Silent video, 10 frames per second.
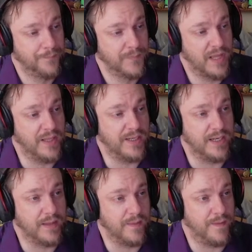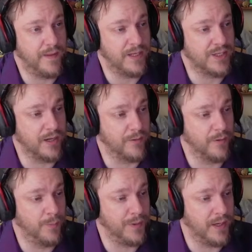and then take this,
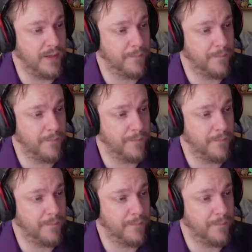ungroup it.